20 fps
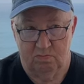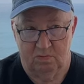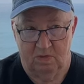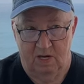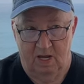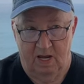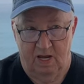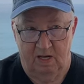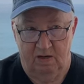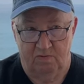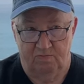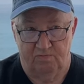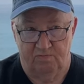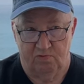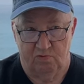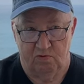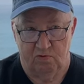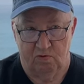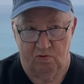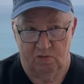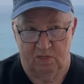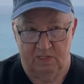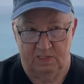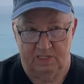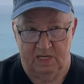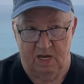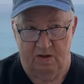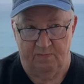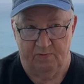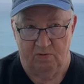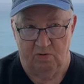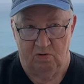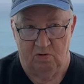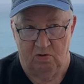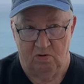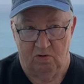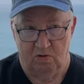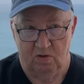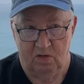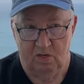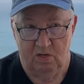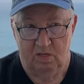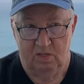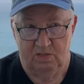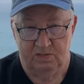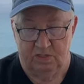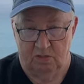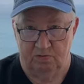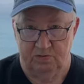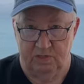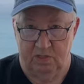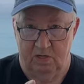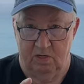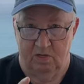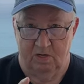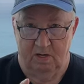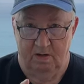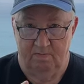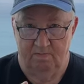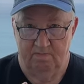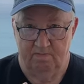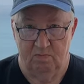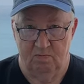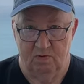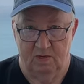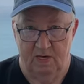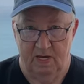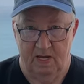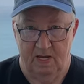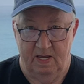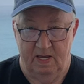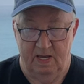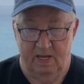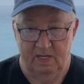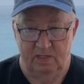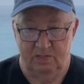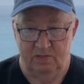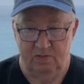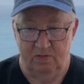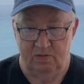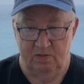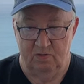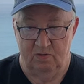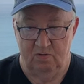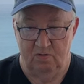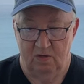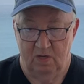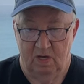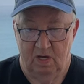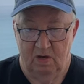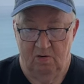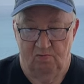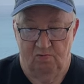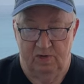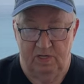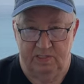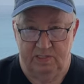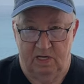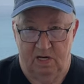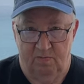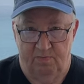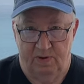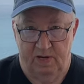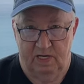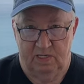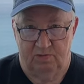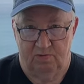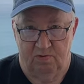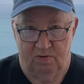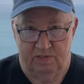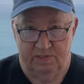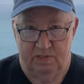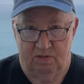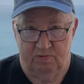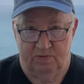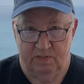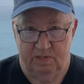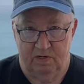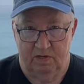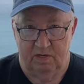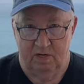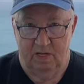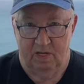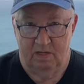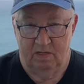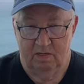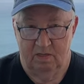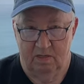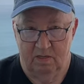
like, for example, Social Security. When I had to reset a password at Social Security,